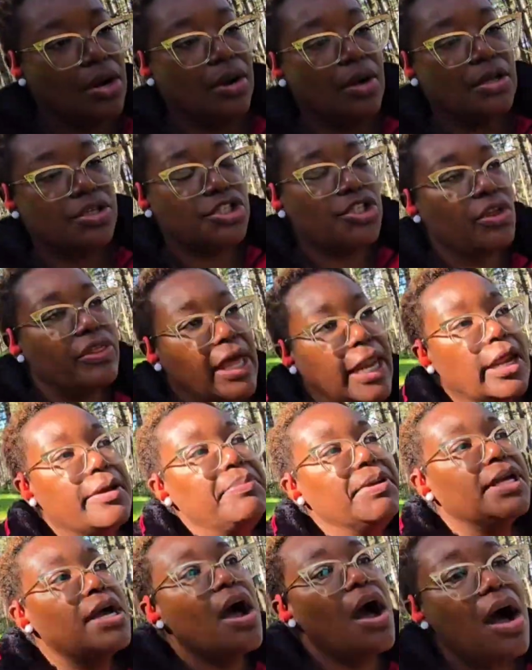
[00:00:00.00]
so that it
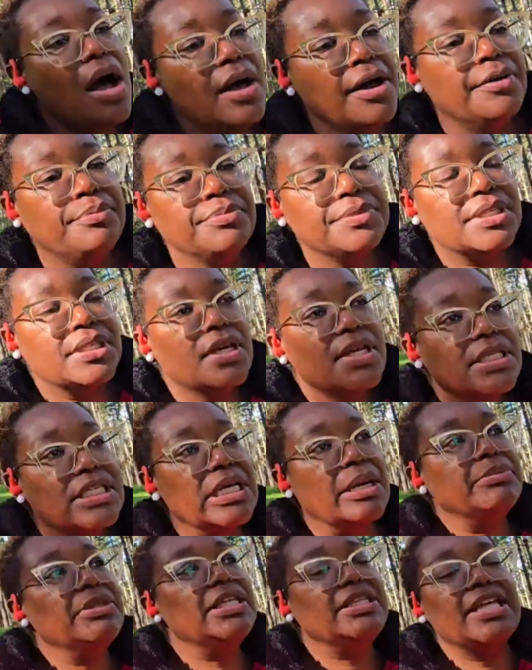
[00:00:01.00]
becomes
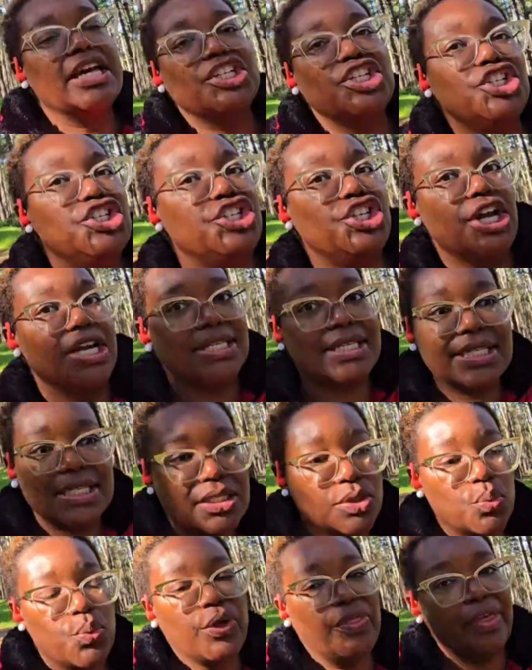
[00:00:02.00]
something that's just
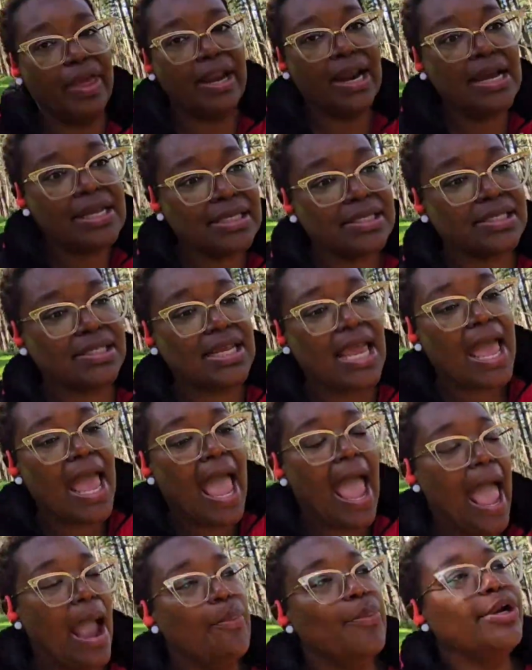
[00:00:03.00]
within us
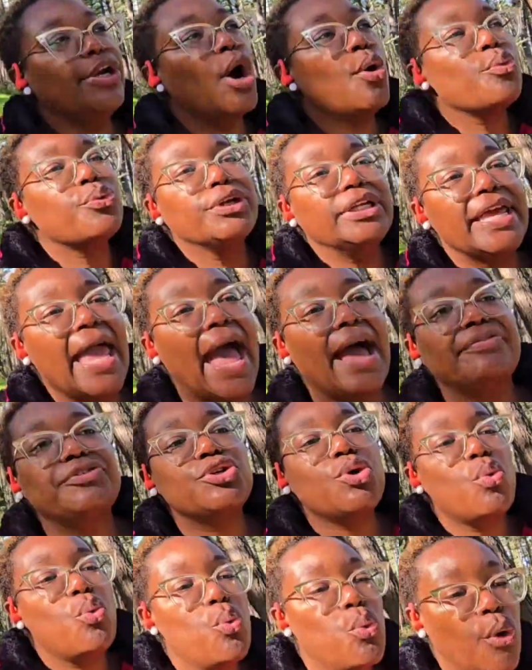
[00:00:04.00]
and we don't really have
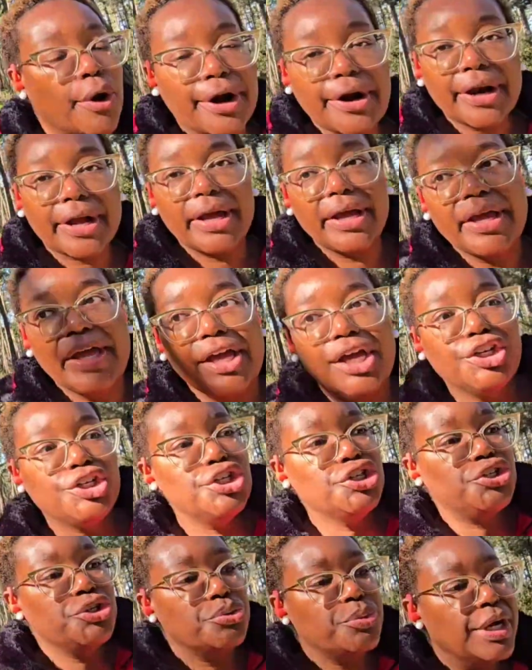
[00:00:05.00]
to work to
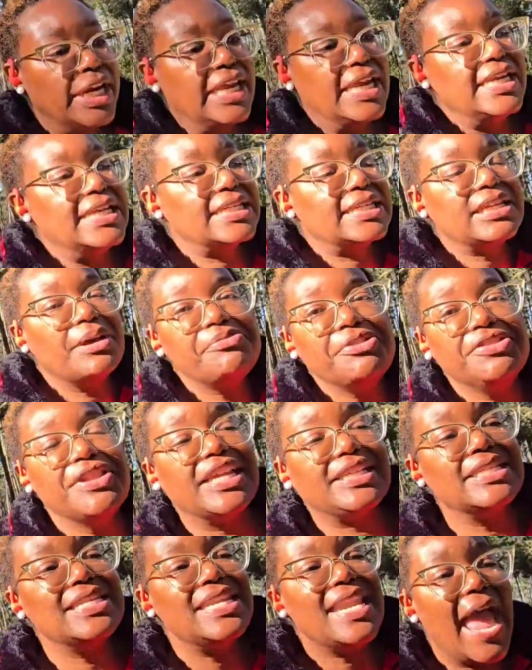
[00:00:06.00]
do it. It is something
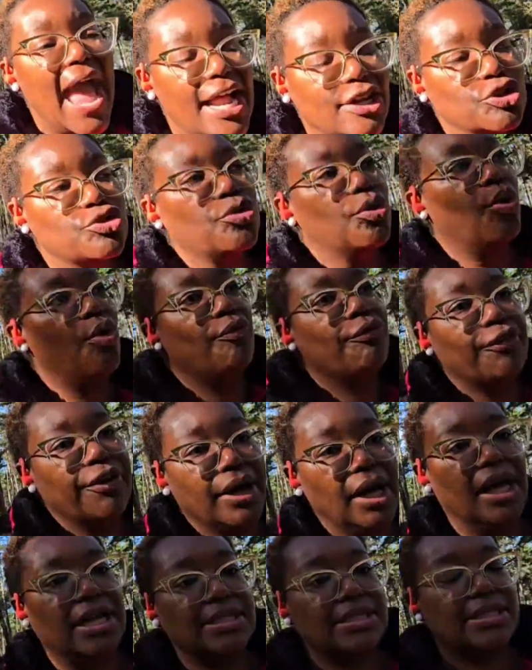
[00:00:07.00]
that's natural for
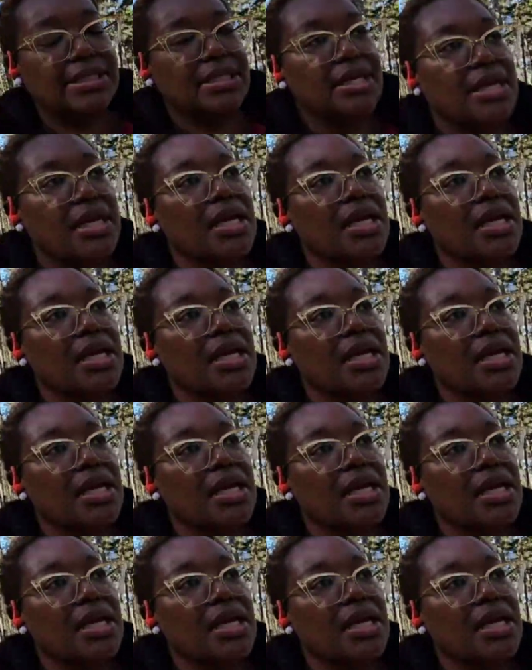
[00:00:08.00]
us.